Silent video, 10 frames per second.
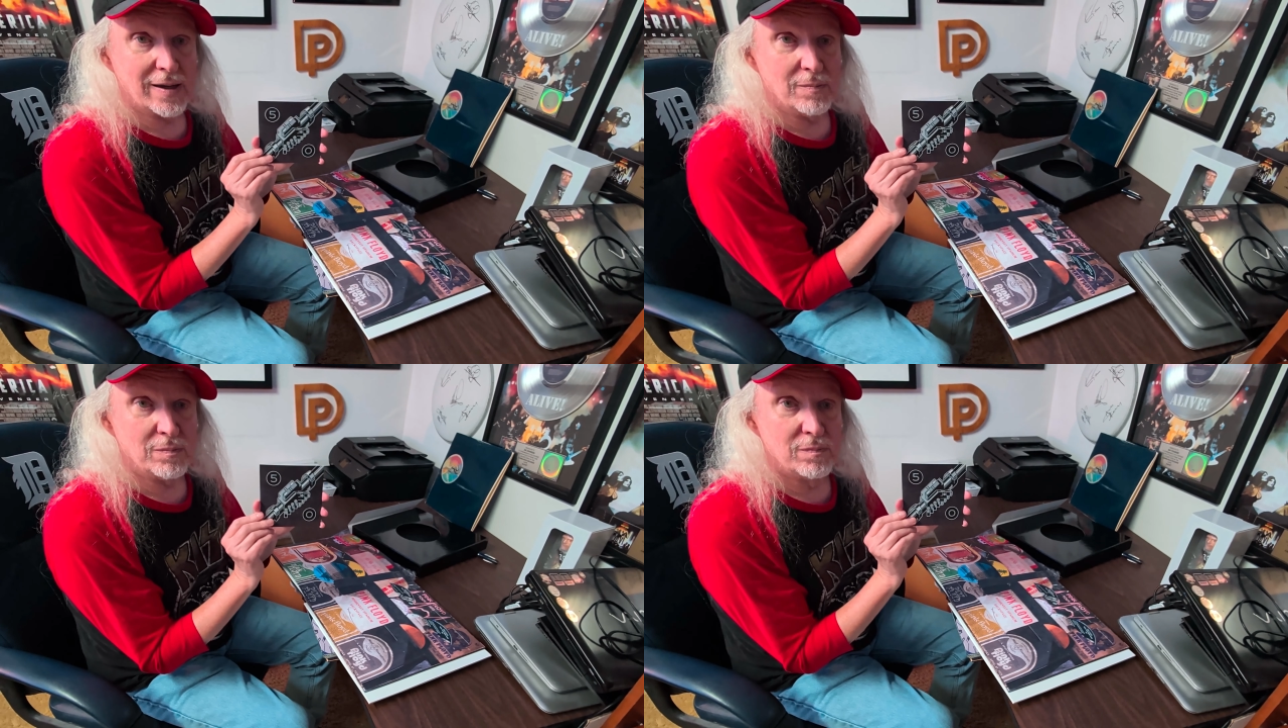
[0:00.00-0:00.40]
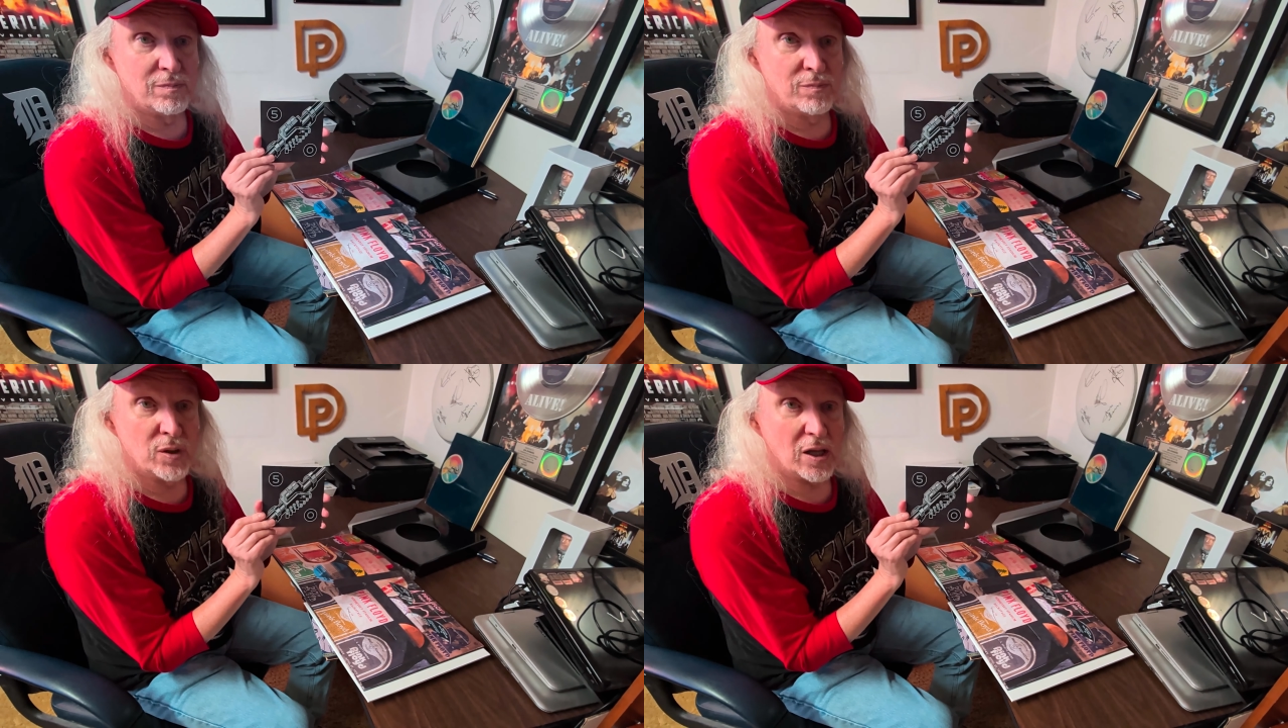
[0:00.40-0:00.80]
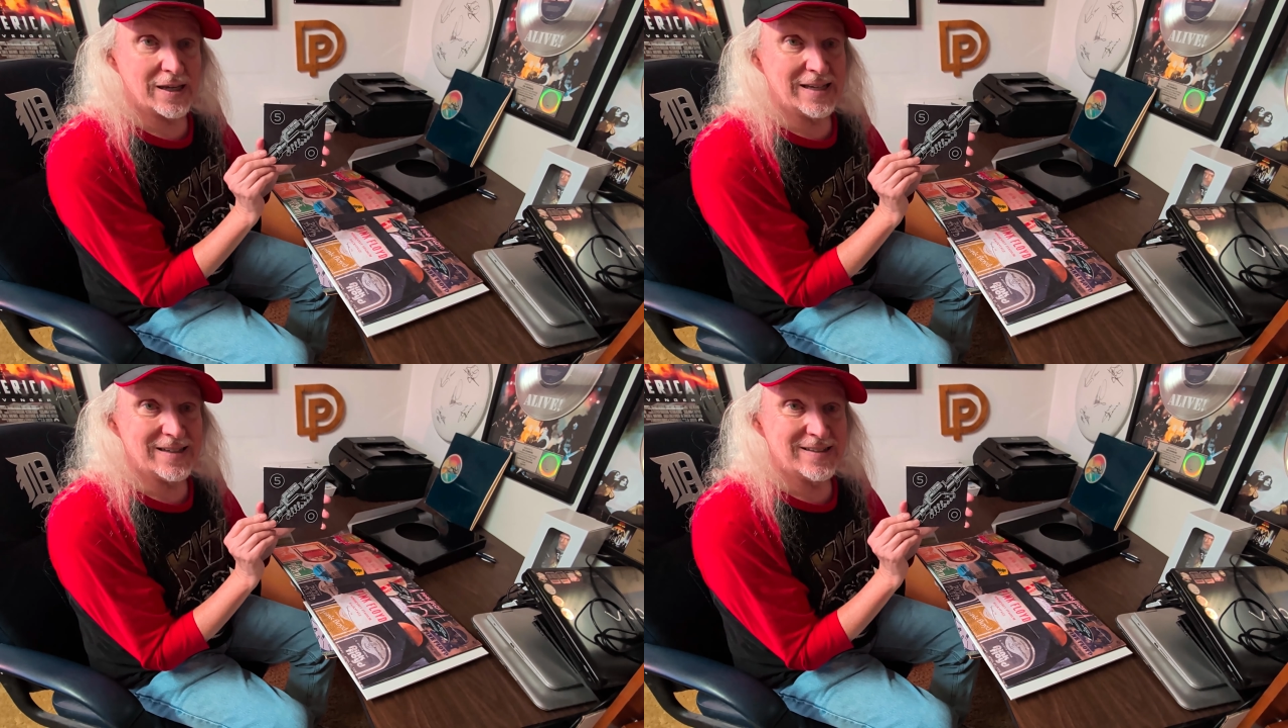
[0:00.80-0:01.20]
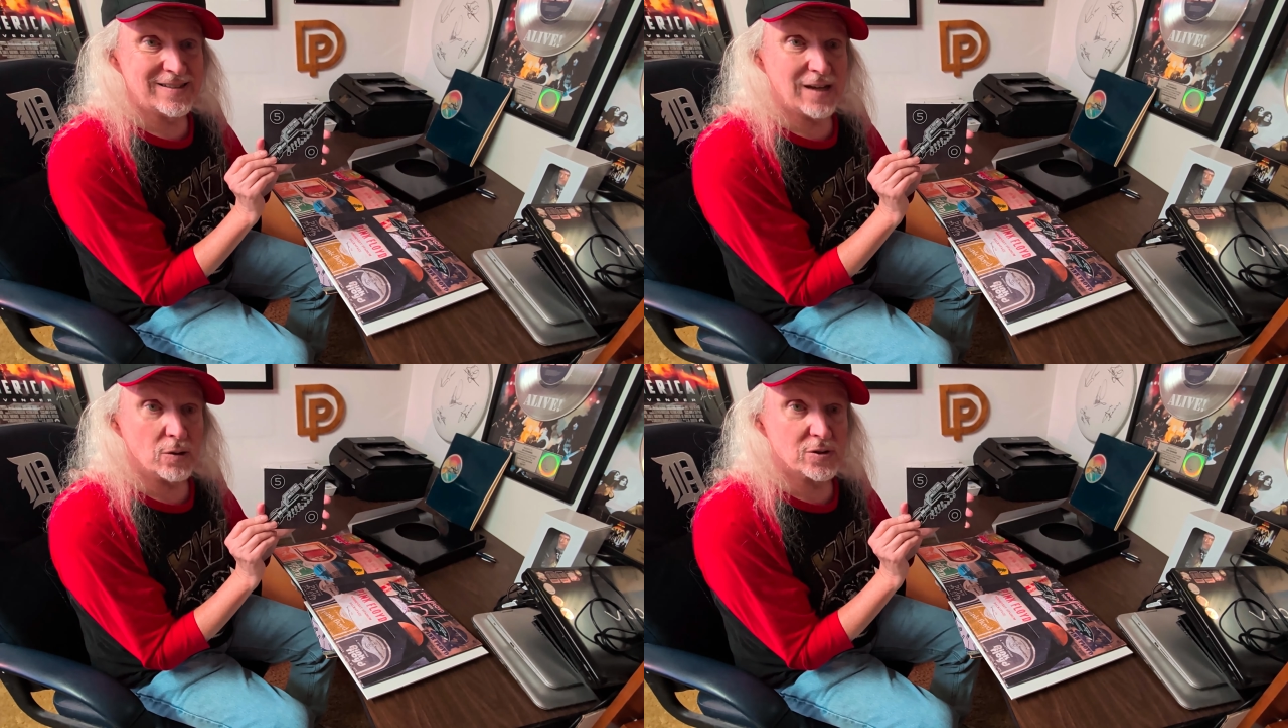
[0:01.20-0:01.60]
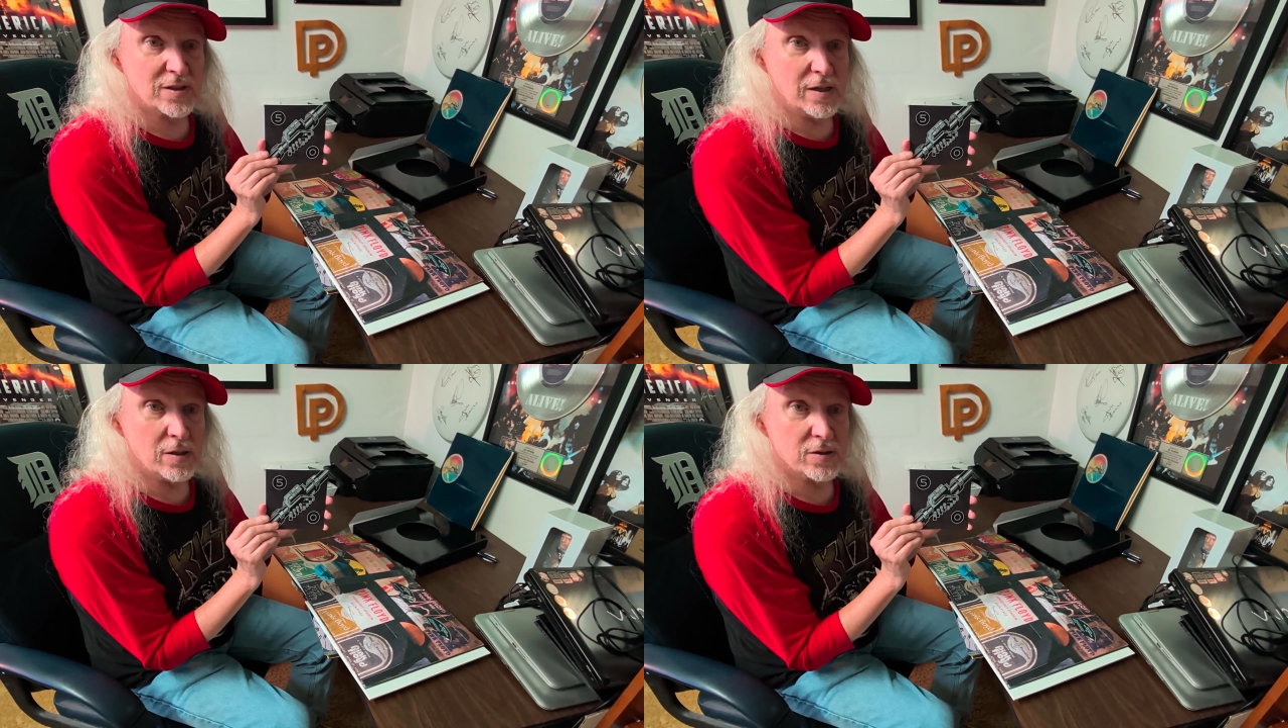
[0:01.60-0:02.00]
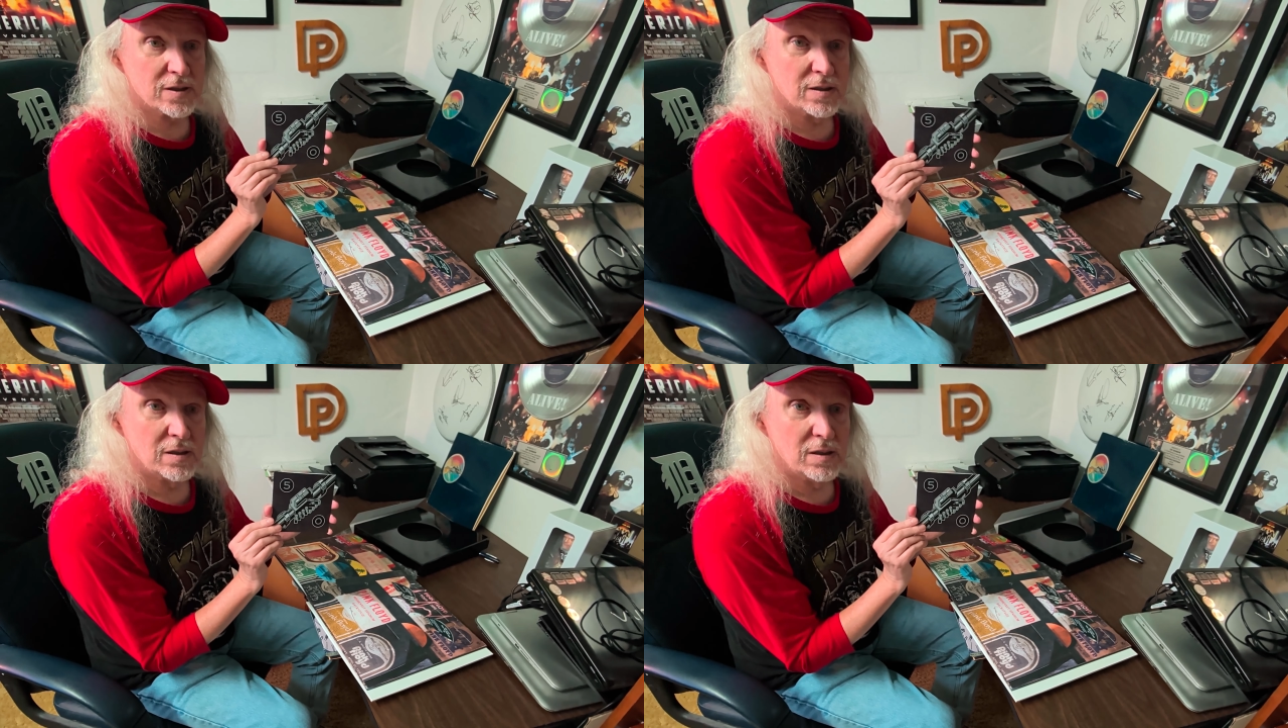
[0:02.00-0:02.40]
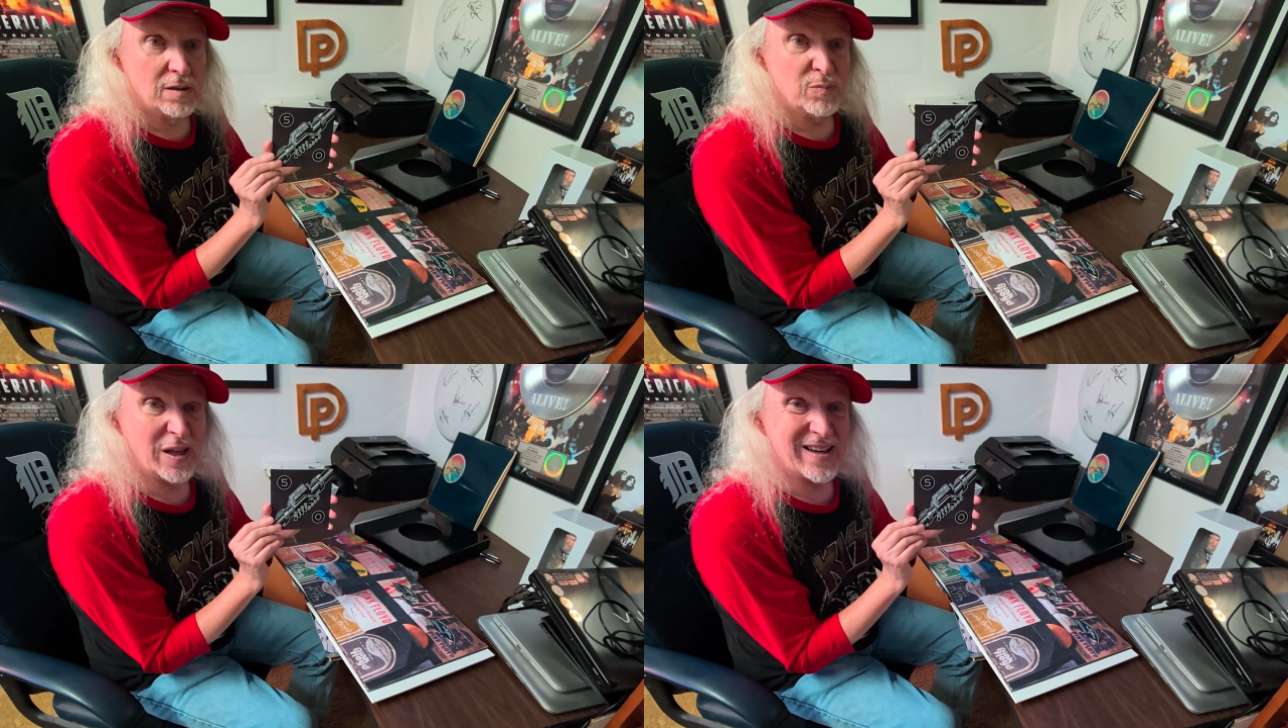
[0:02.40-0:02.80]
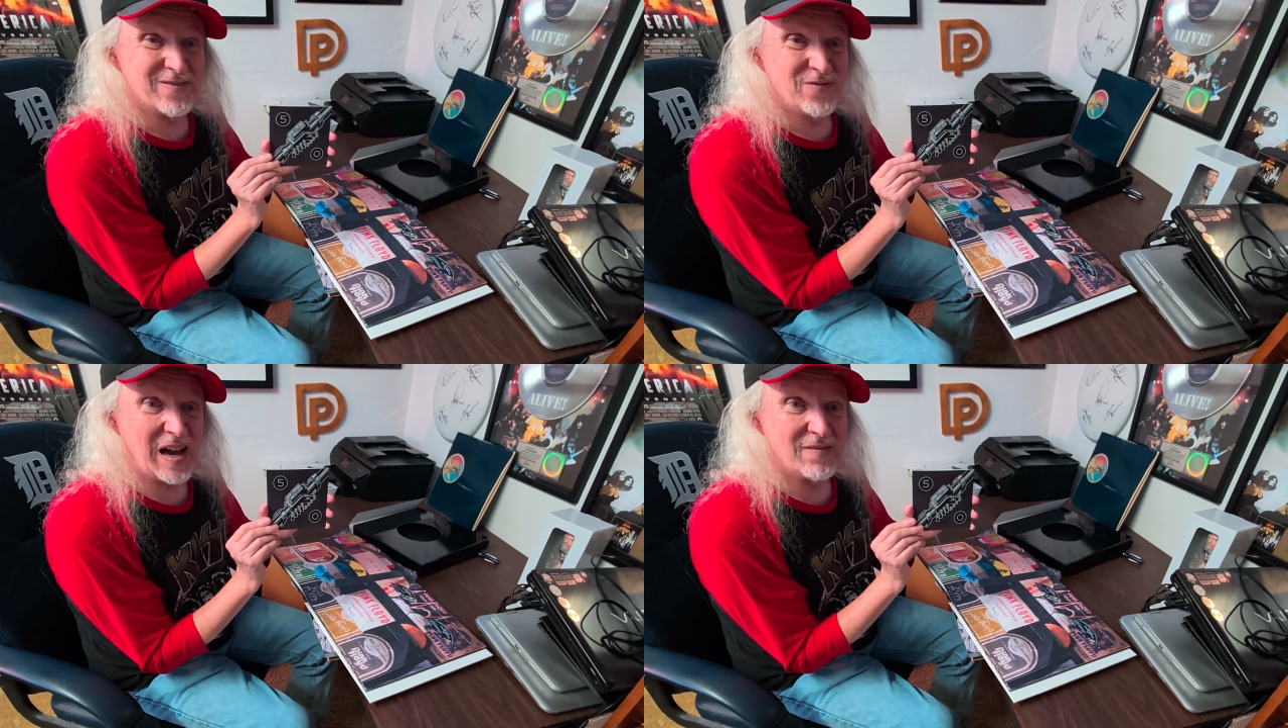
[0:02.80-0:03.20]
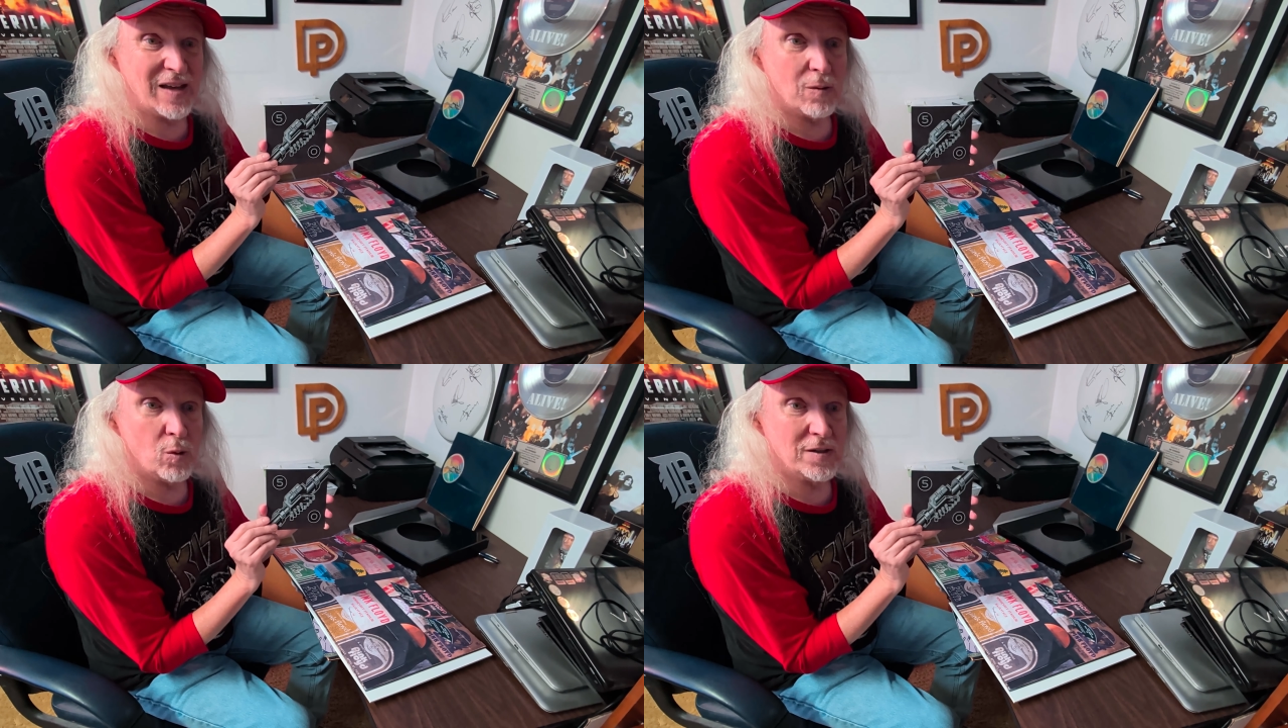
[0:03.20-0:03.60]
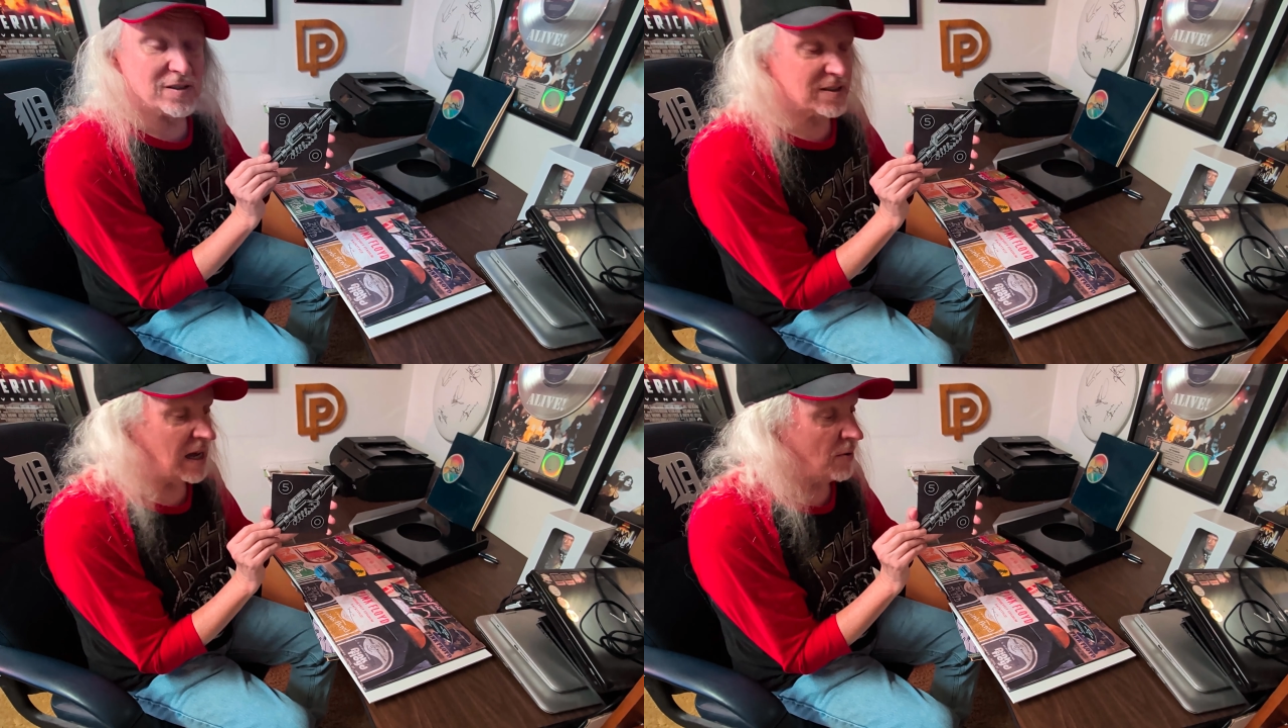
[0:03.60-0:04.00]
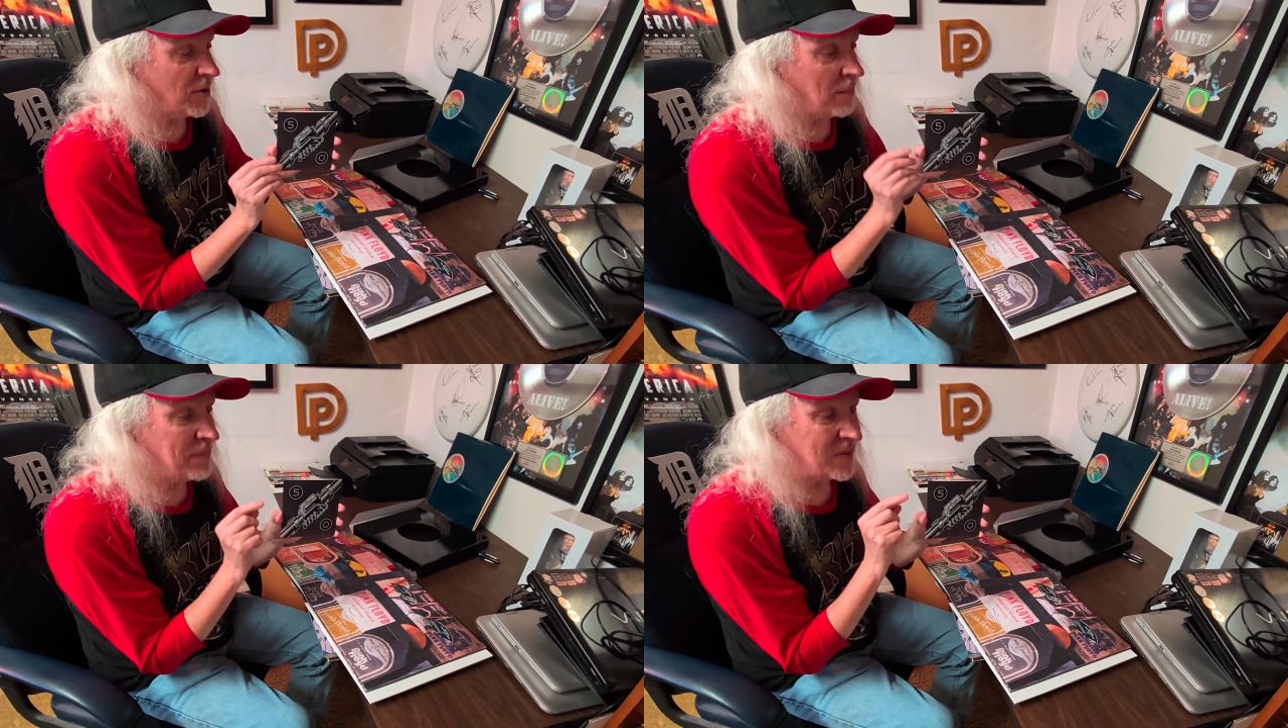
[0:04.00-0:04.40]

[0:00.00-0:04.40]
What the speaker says: that I can plug in downstairs, play on 5.1 sound.